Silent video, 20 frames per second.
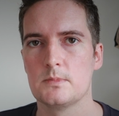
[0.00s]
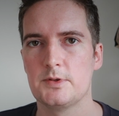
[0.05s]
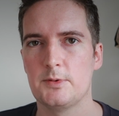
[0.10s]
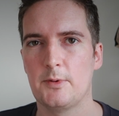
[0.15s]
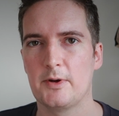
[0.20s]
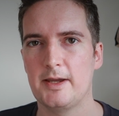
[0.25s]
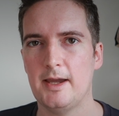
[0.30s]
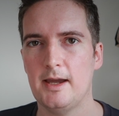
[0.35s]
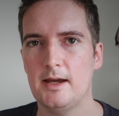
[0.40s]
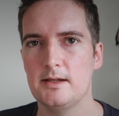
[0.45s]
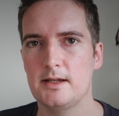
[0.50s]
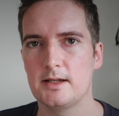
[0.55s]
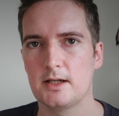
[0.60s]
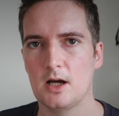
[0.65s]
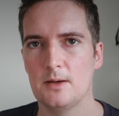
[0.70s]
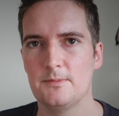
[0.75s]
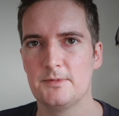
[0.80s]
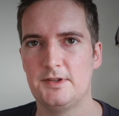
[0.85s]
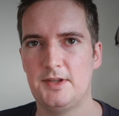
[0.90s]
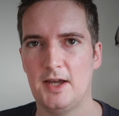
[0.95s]
So again,
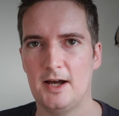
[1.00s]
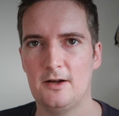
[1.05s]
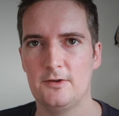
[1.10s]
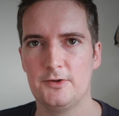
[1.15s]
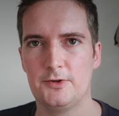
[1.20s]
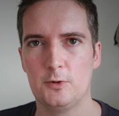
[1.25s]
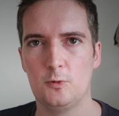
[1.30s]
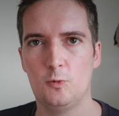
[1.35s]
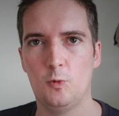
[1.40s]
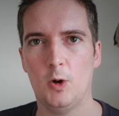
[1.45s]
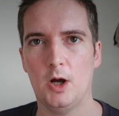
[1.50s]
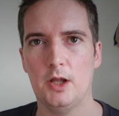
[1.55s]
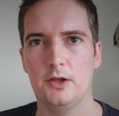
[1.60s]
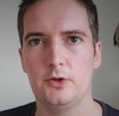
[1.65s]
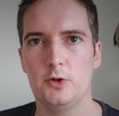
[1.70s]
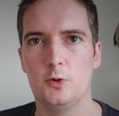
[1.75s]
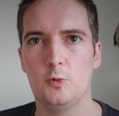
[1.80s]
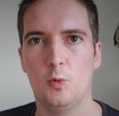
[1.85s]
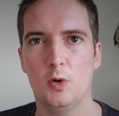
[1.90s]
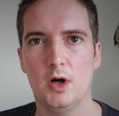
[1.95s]
it comes down to
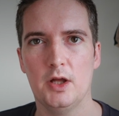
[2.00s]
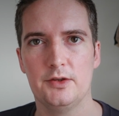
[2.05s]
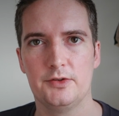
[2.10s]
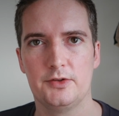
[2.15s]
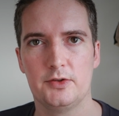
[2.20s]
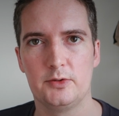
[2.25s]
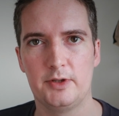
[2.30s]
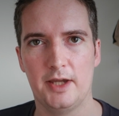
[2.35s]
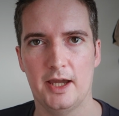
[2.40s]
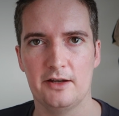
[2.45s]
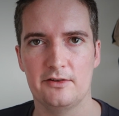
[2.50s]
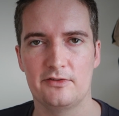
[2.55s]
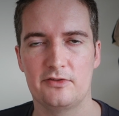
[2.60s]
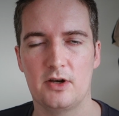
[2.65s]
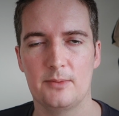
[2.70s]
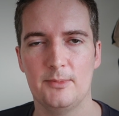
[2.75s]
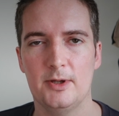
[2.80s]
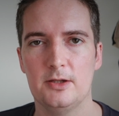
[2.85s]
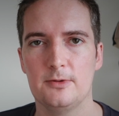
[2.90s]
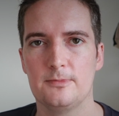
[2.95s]
what you want to get
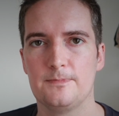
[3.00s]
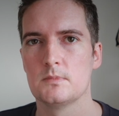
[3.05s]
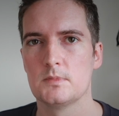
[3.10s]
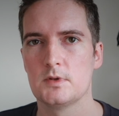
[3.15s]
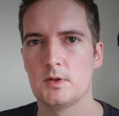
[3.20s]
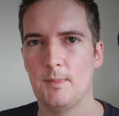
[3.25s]
from it.